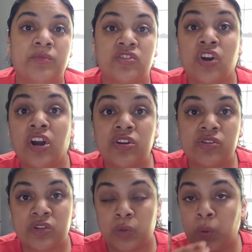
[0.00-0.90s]

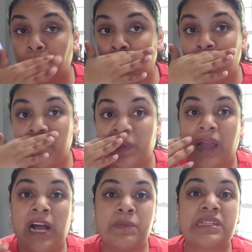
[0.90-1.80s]
charter school.
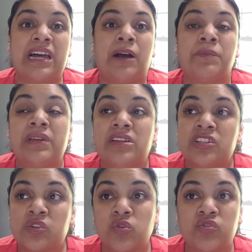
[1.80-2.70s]
Some
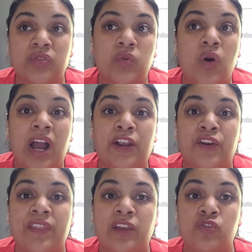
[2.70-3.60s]
schools
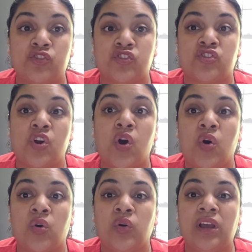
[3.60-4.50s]
require that you
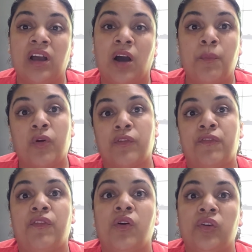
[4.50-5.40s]
show a
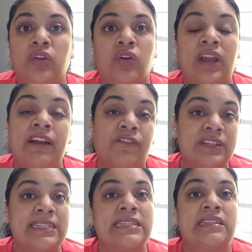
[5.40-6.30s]
portfolio.
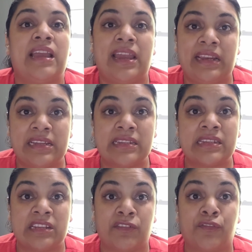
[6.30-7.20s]
Every state
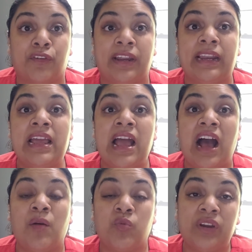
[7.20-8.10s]
is different.
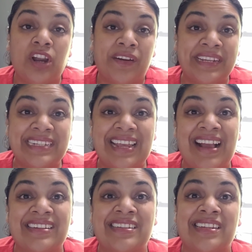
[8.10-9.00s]
We are in
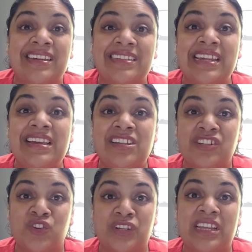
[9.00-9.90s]
Texas,
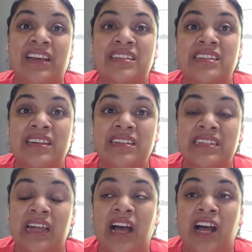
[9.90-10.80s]
so Texas,